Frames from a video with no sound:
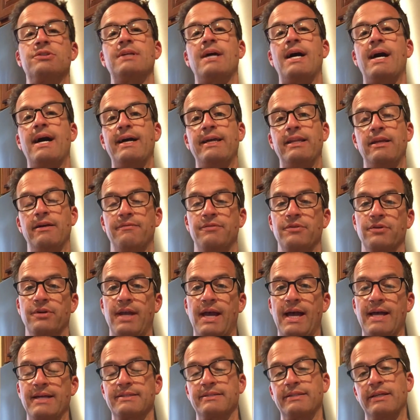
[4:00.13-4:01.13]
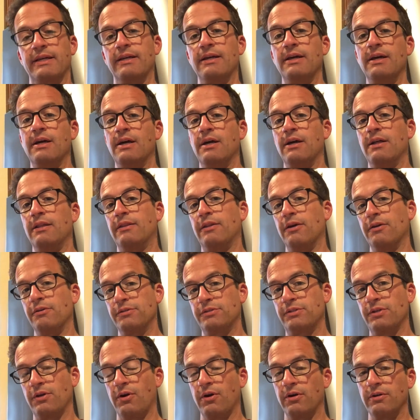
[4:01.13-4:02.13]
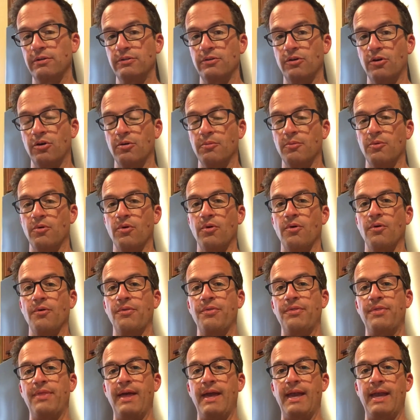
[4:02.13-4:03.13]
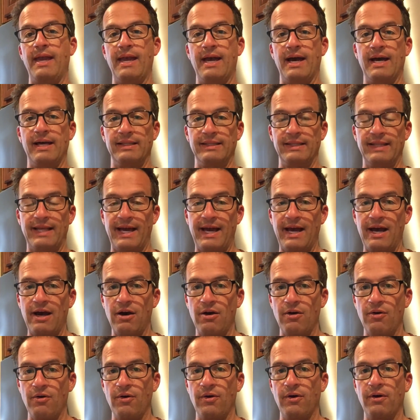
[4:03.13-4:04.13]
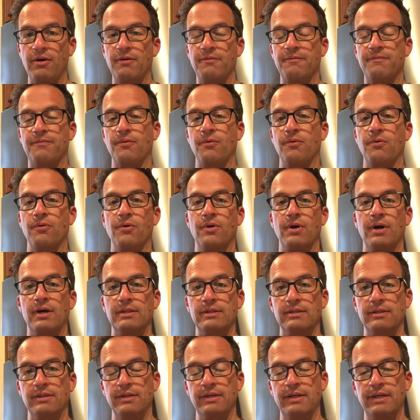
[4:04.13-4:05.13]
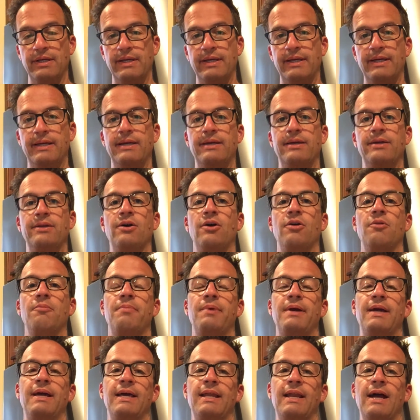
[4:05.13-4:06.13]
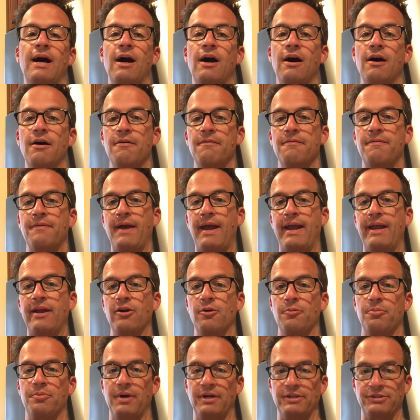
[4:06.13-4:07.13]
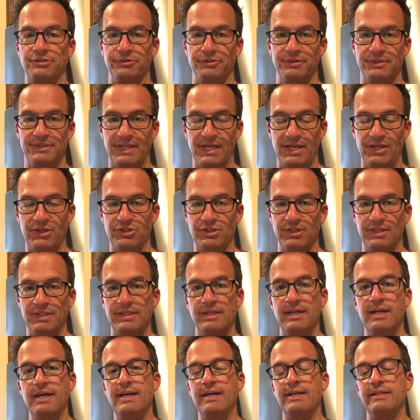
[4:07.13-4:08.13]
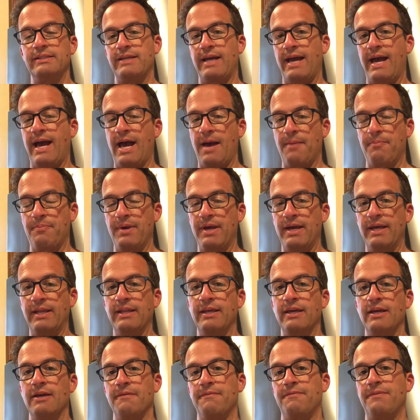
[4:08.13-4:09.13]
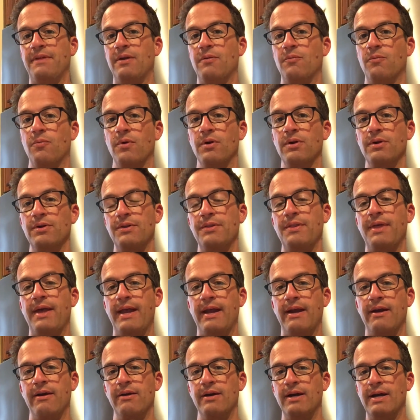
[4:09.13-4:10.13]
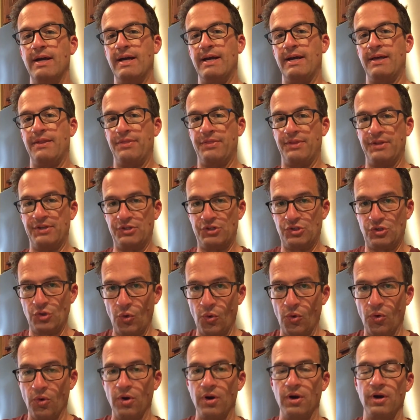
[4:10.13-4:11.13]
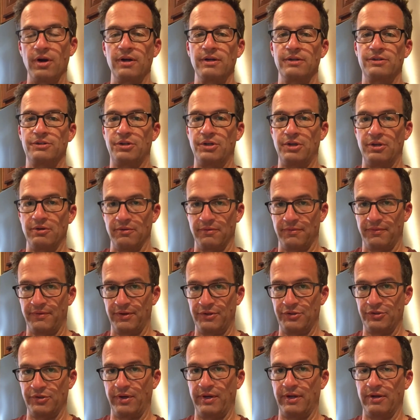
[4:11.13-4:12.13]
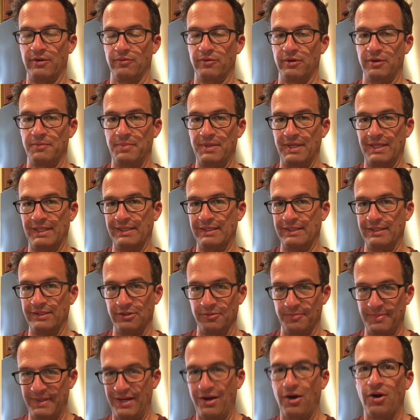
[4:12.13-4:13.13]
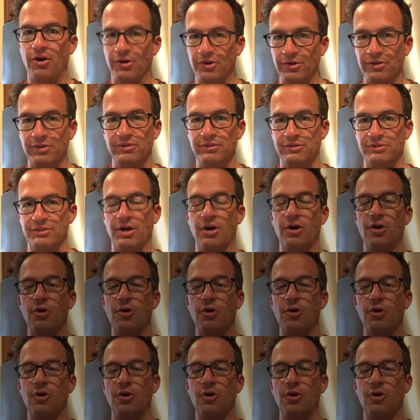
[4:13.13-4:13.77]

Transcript: side of your gasket. Those are normal. They allow for a little bit of air pressurization to happen. If they weren't there, the door to your refrigerator would be a little bit harder to